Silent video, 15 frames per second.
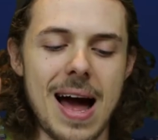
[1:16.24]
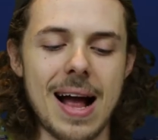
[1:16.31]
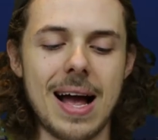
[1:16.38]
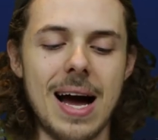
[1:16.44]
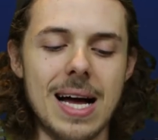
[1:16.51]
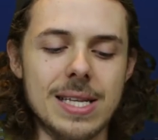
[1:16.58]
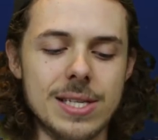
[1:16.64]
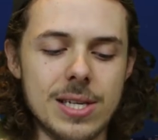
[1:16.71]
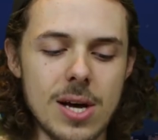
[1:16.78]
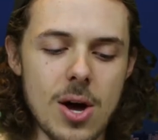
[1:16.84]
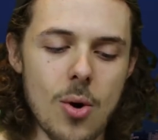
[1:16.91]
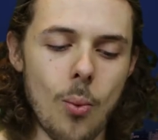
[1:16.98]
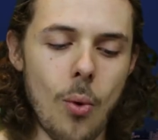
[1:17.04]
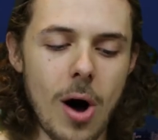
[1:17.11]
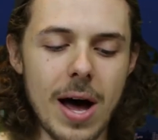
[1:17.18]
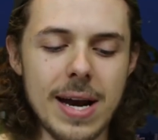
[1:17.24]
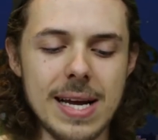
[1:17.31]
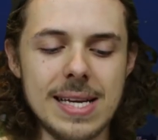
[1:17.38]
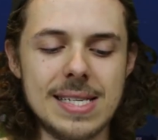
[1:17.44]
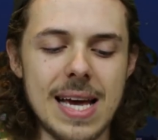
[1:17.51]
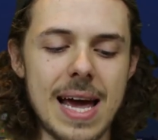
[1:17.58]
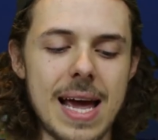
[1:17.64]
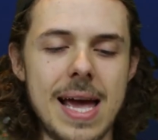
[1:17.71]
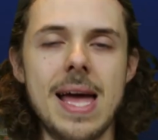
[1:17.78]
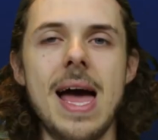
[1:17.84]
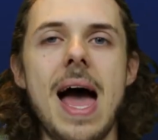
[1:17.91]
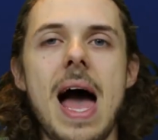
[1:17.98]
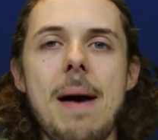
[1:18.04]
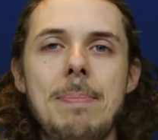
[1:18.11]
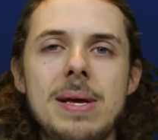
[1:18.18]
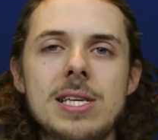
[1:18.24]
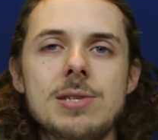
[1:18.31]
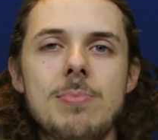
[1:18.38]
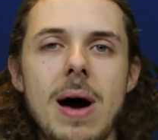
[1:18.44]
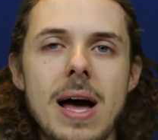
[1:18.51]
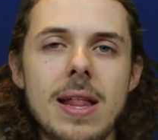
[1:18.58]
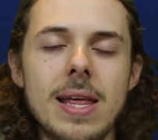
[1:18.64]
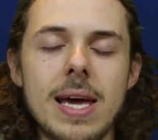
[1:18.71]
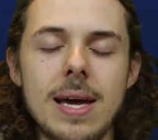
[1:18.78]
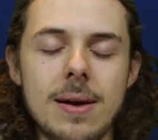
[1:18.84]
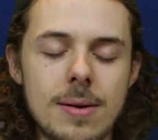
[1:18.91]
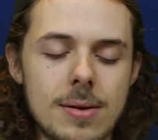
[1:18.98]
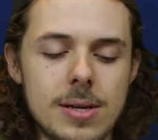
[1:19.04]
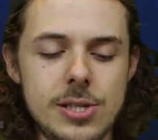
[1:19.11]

icons. One is a happy smiling